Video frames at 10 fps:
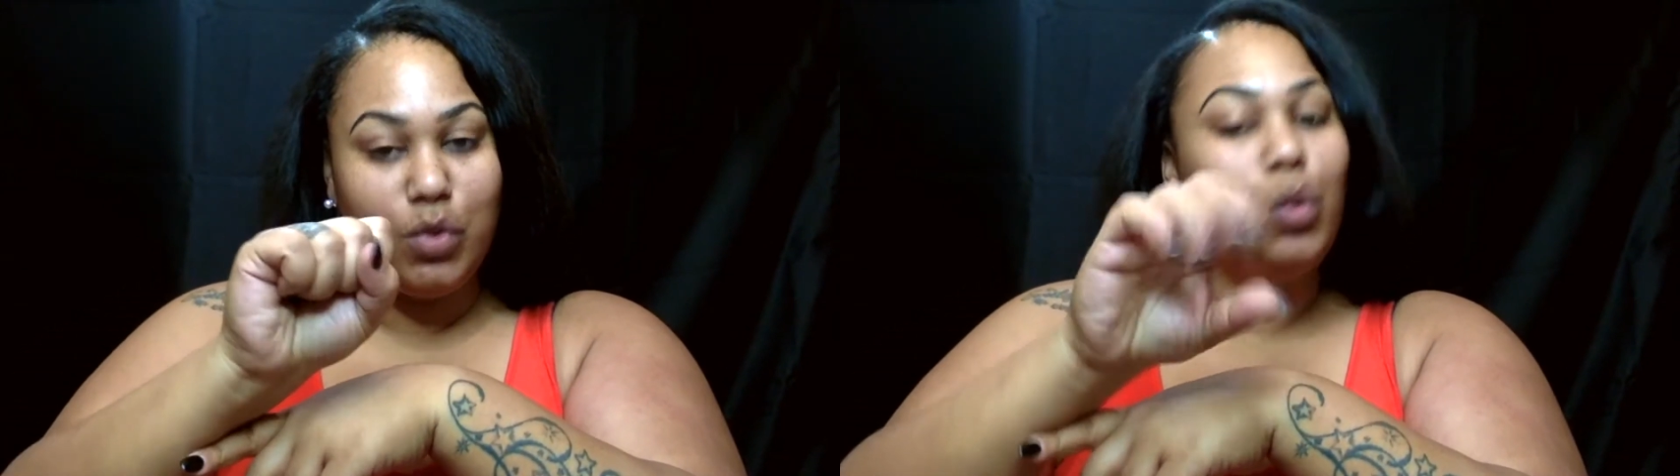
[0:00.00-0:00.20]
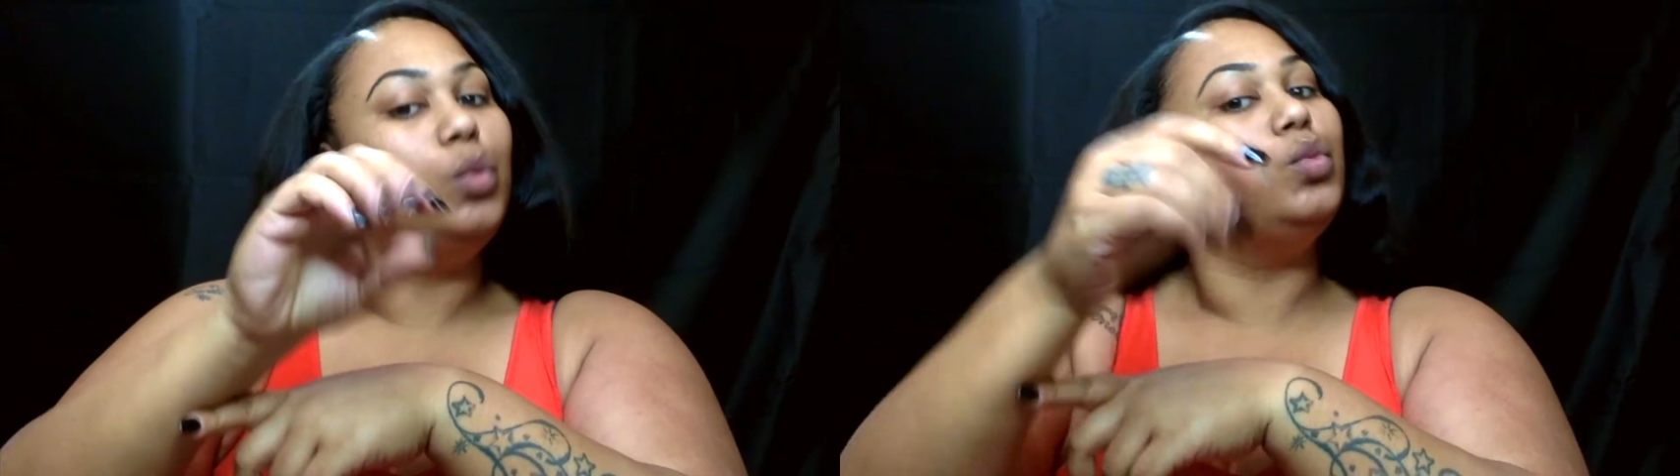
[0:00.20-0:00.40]

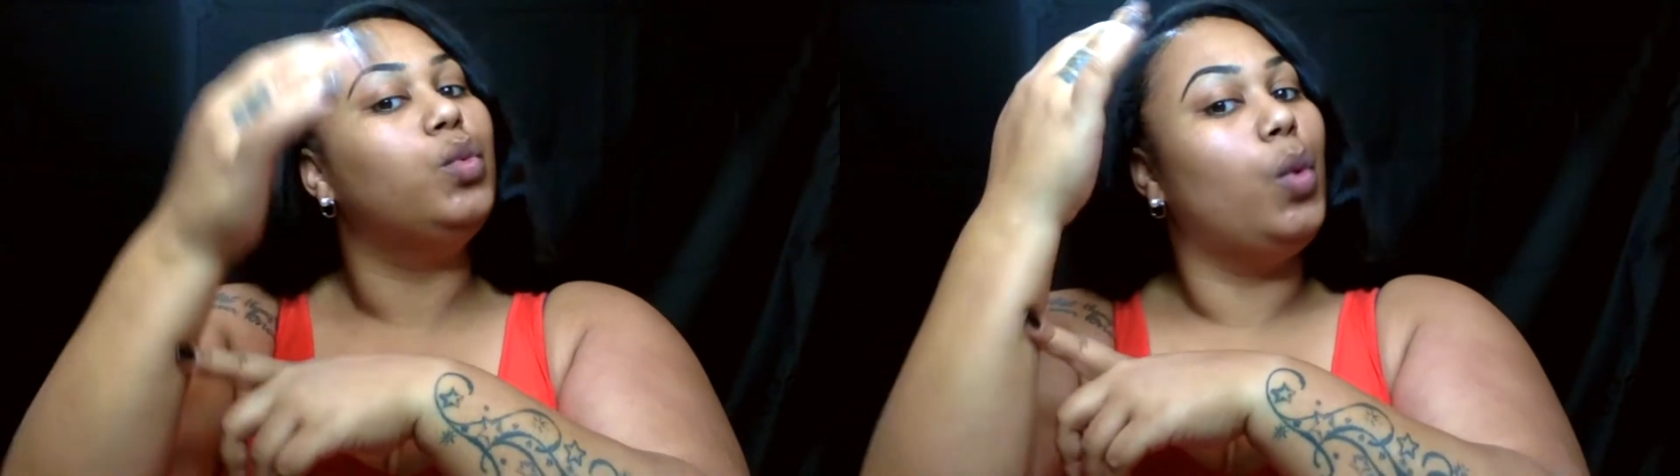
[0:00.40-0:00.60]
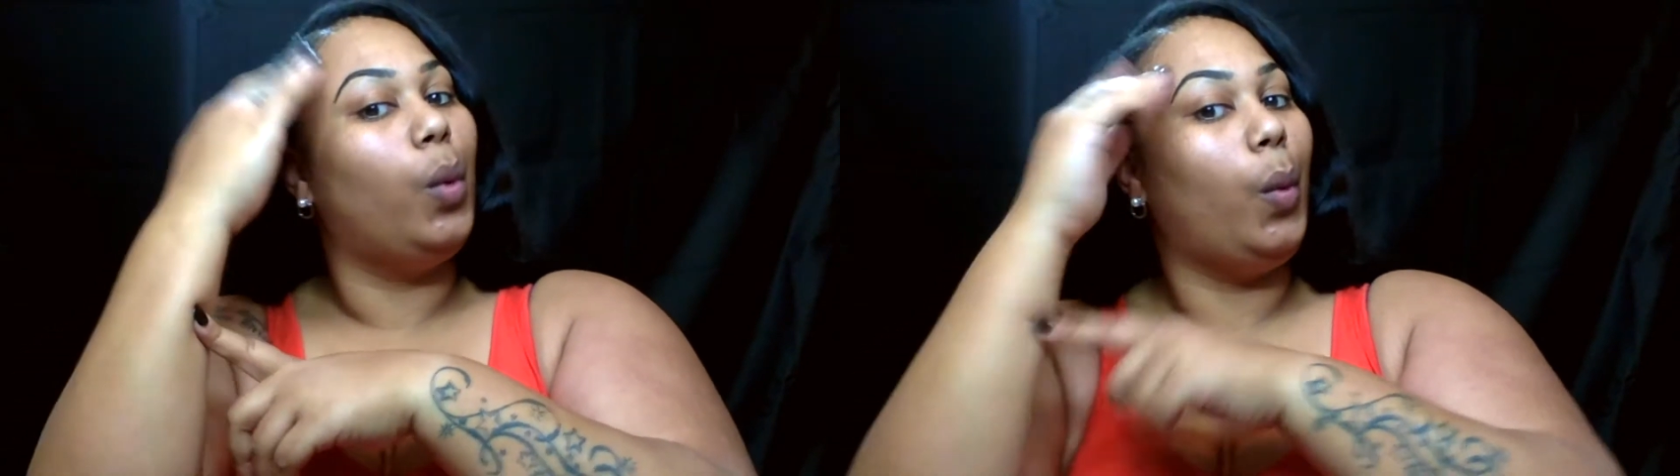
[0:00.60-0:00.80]
so
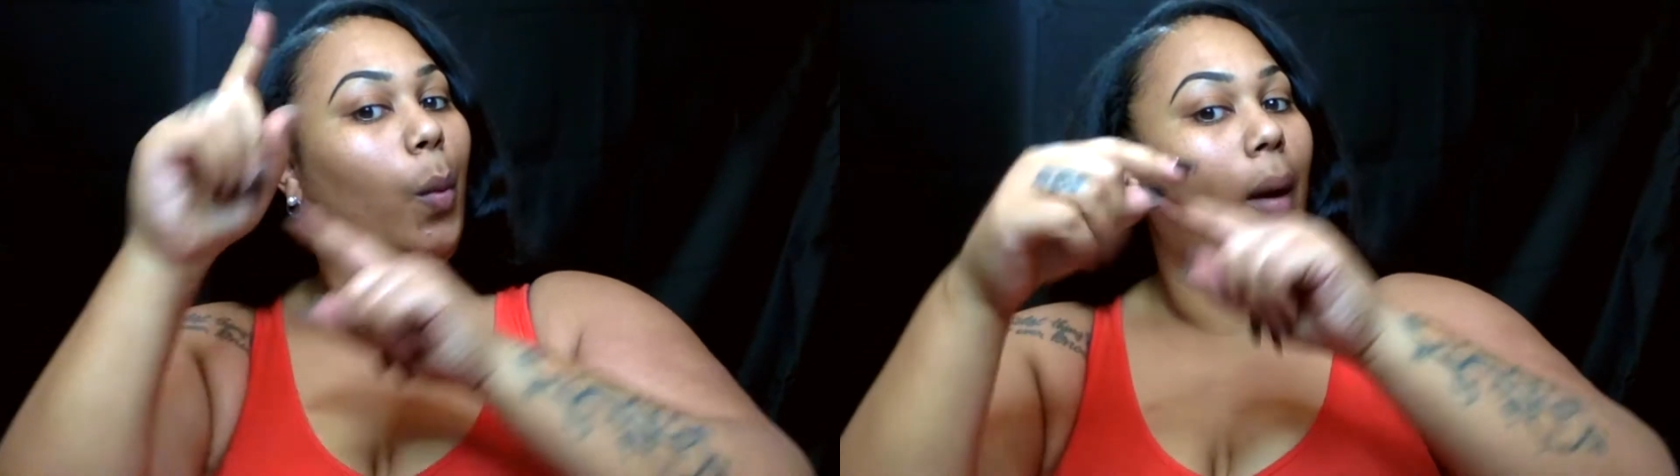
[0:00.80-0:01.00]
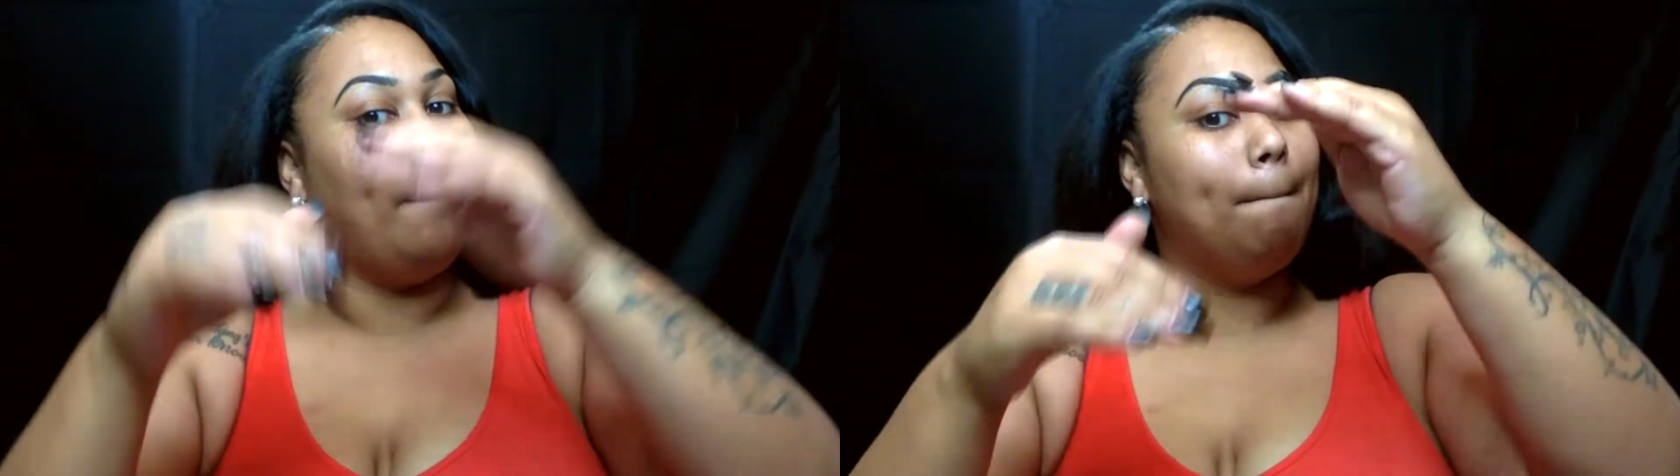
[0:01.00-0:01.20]
you will
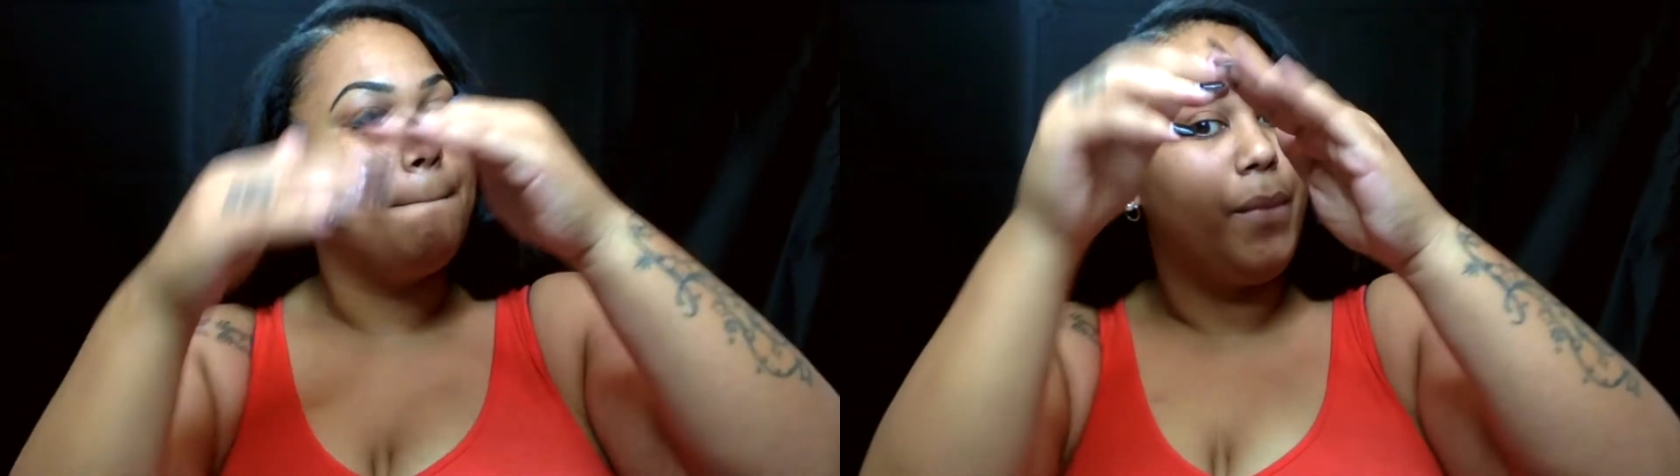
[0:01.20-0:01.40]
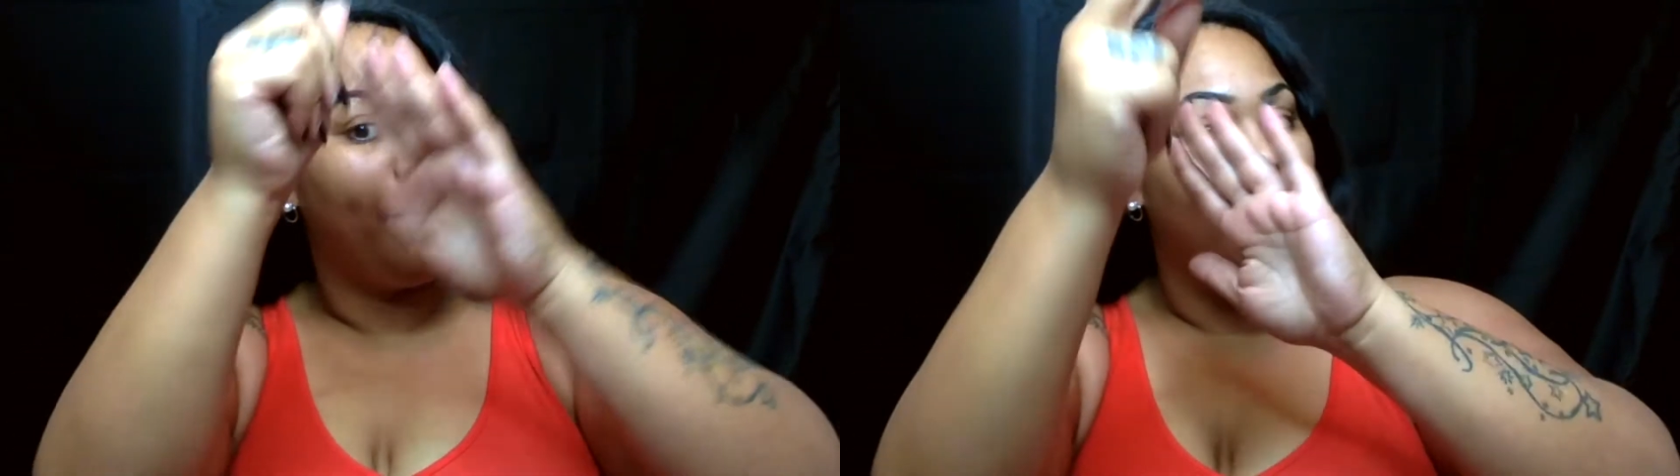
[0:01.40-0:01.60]
know when
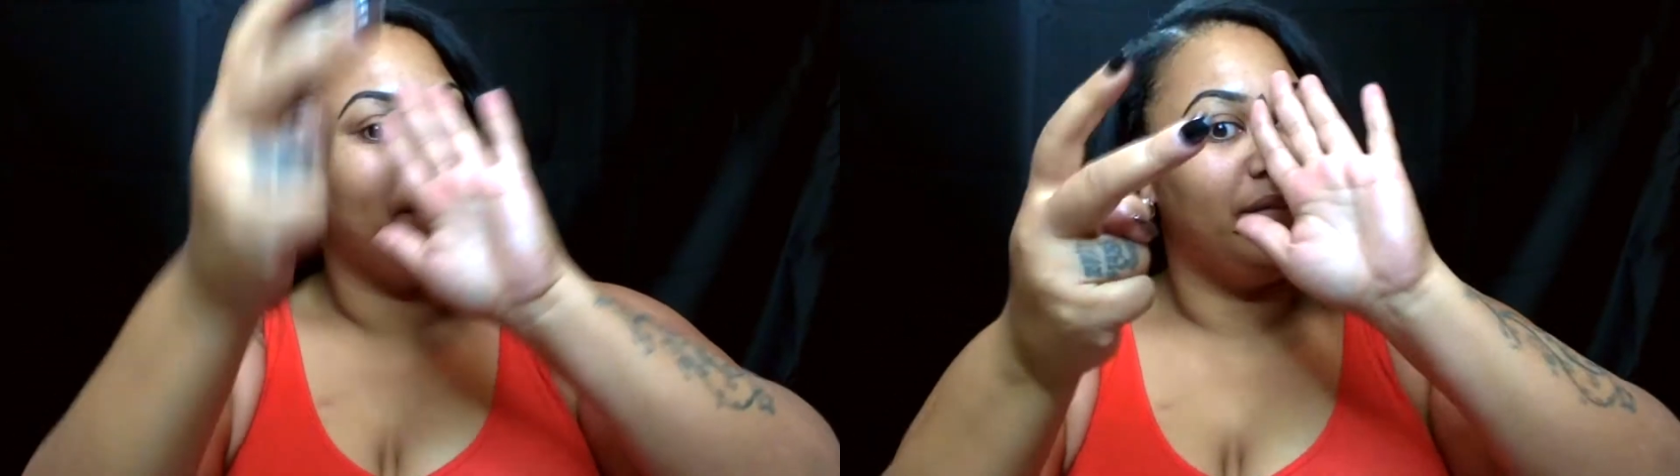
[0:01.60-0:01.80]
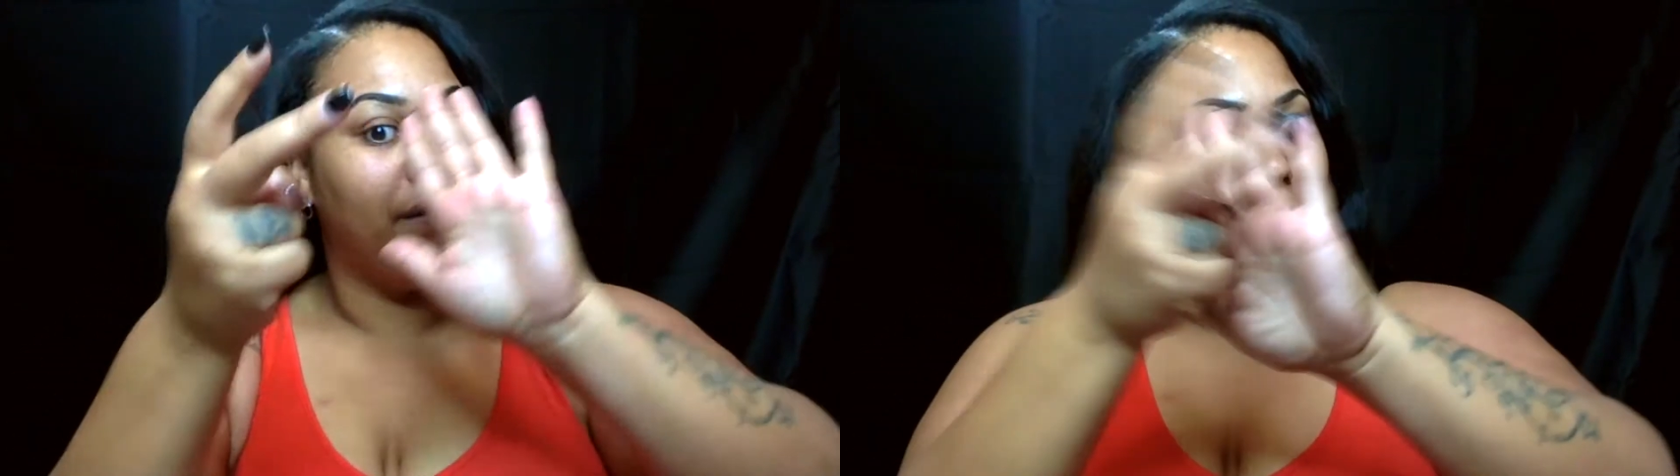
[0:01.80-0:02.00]
I upload